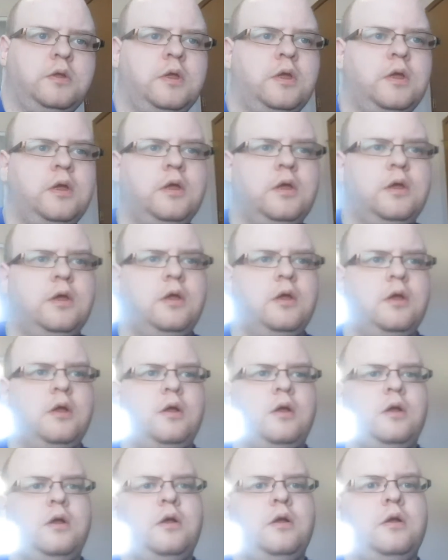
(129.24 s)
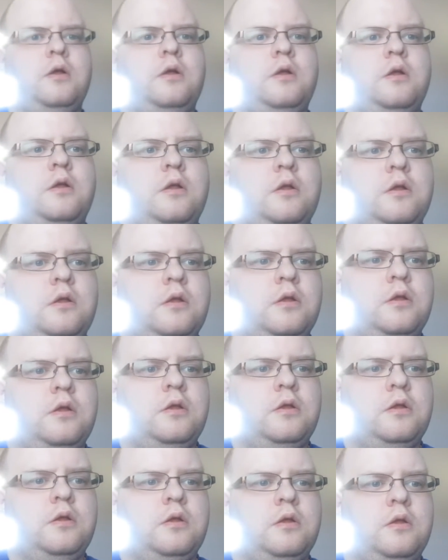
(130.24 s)

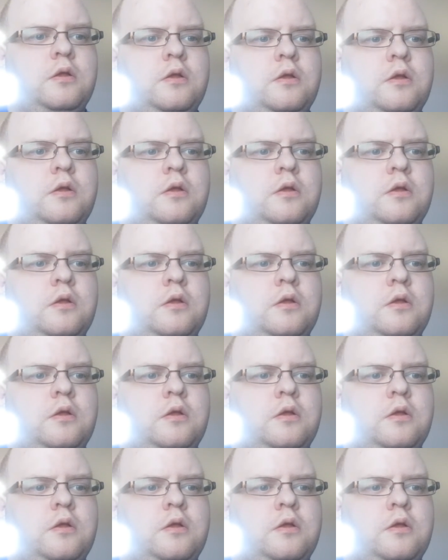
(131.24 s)
Nobody speaks.